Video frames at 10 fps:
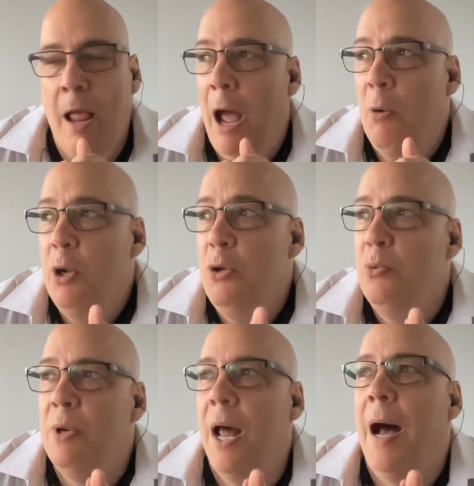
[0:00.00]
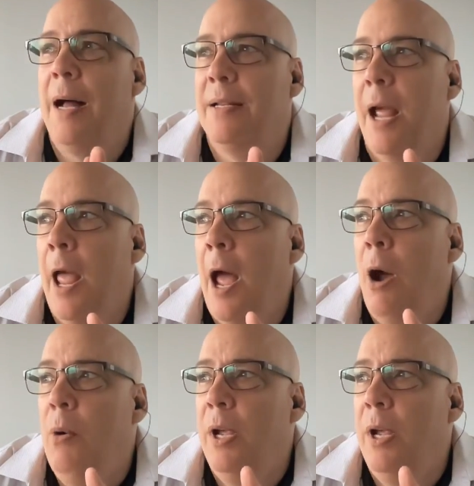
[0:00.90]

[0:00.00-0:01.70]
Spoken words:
How can you not? How